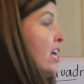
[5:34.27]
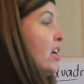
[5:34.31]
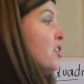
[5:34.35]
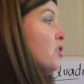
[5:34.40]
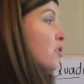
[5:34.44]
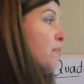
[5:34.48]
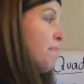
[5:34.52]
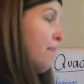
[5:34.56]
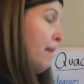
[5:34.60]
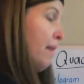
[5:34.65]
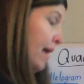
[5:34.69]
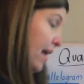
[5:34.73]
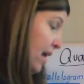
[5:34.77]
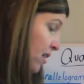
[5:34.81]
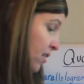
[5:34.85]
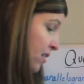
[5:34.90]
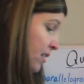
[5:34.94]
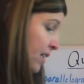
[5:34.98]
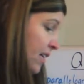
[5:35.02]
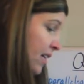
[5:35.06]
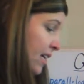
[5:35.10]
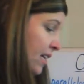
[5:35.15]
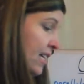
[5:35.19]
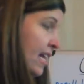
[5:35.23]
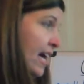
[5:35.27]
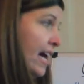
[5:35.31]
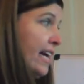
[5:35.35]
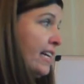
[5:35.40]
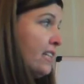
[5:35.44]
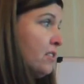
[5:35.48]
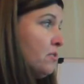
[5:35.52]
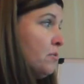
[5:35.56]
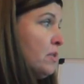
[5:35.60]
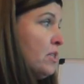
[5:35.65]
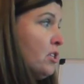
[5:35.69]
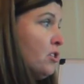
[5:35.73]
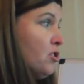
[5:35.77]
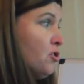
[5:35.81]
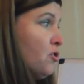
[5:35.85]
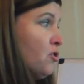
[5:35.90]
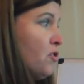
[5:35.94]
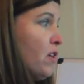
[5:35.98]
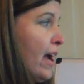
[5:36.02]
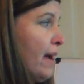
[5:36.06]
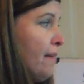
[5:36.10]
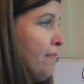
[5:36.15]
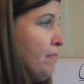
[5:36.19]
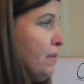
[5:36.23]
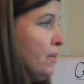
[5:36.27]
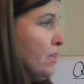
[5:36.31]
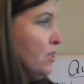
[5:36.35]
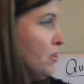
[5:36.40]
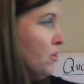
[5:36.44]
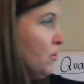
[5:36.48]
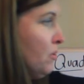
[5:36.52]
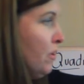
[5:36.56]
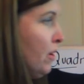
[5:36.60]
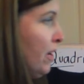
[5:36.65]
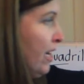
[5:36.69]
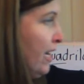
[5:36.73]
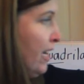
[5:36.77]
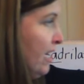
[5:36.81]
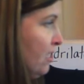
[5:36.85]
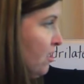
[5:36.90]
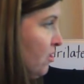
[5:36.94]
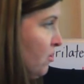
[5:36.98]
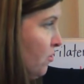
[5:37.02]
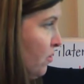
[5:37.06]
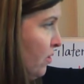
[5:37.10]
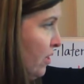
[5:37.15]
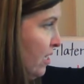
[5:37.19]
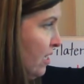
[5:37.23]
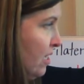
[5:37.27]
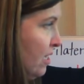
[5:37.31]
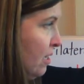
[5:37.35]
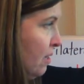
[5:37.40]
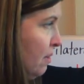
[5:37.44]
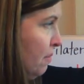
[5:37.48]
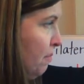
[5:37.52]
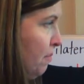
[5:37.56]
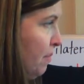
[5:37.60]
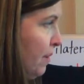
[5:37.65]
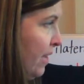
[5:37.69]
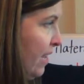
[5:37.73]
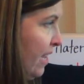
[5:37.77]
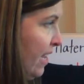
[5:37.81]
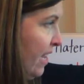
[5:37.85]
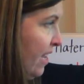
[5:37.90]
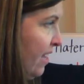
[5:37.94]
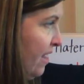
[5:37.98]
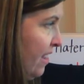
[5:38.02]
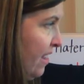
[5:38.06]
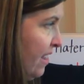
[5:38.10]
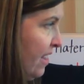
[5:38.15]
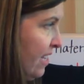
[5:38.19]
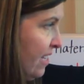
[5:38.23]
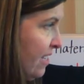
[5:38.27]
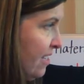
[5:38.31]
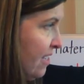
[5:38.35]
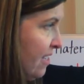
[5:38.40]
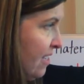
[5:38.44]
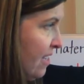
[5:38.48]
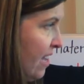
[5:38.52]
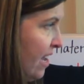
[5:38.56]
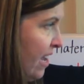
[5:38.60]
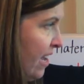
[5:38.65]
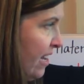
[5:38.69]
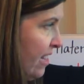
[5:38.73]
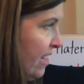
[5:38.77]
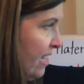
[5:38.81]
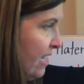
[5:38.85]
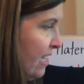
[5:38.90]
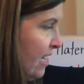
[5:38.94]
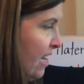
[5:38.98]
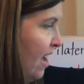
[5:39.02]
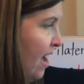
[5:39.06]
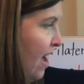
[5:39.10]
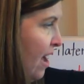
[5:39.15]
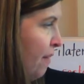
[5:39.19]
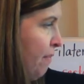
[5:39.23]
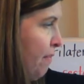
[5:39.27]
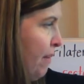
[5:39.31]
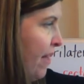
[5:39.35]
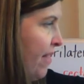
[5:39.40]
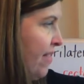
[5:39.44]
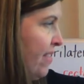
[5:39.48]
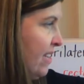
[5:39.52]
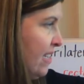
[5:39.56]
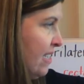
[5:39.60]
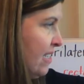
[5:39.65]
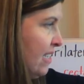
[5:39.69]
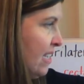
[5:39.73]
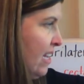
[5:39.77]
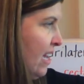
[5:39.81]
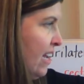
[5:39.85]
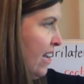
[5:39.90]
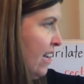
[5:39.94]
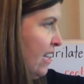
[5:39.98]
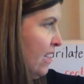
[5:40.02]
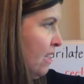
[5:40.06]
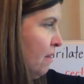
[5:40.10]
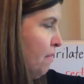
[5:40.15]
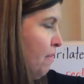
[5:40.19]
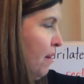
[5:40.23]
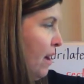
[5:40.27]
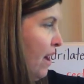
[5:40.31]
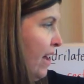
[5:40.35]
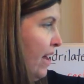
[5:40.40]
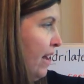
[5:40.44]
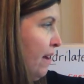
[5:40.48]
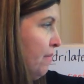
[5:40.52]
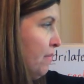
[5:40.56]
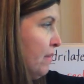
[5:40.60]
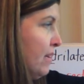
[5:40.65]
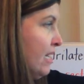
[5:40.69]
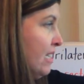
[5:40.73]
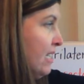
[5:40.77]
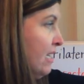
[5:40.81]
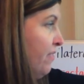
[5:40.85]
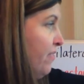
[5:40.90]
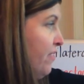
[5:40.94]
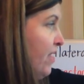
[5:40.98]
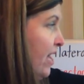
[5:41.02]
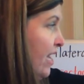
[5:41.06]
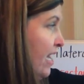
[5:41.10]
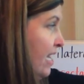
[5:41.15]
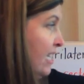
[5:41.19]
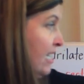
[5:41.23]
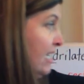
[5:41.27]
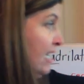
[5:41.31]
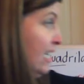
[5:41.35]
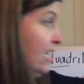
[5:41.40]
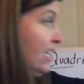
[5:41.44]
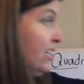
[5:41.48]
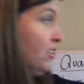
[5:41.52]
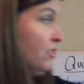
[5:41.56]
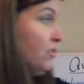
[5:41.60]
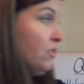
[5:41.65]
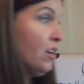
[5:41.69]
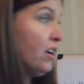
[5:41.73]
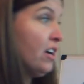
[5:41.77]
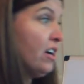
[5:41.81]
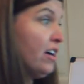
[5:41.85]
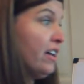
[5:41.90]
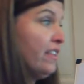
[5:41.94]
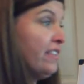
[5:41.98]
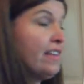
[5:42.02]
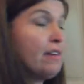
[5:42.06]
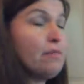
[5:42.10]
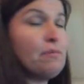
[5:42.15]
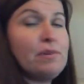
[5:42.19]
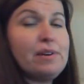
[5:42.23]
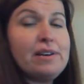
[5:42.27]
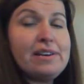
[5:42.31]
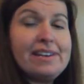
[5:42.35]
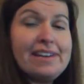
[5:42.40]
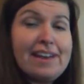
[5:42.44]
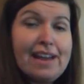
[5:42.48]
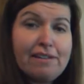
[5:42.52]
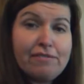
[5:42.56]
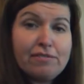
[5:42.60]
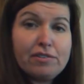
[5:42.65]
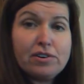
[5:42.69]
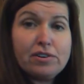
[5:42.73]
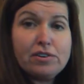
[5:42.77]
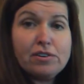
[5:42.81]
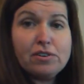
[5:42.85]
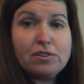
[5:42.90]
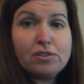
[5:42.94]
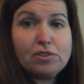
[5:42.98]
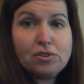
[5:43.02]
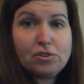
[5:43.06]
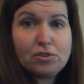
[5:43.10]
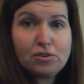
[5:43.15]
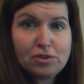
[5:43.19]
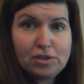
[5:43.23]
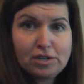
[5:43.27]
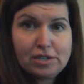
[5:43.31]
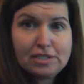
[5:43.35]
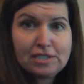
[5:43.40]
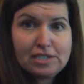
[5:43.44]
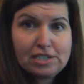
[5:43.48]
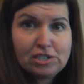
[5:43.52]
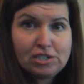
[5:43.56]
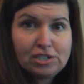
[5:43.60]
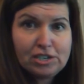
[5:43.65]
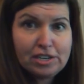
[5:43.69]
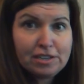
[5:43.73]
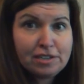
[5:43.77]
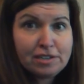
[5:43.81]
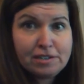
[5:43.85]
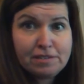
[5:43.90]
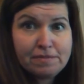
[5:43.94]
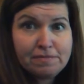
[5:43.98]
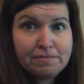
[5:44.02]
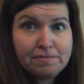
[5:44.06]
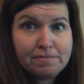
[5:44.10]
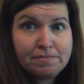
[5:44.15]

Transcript: Your parallel lines with a trapezoid is going to be this line at the top and this line at the bottom, because if they continued on, they would never cross each other.